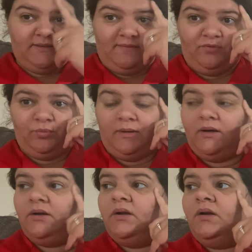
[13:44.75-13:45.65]

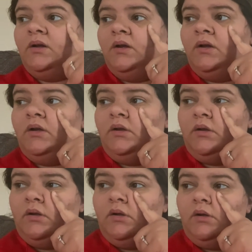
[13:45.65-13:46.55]
everywhere.
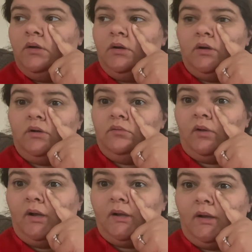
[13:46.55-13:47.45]
I don't
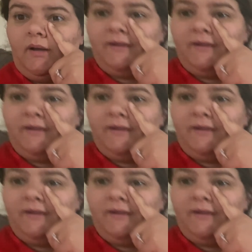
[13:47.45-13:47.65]
like that.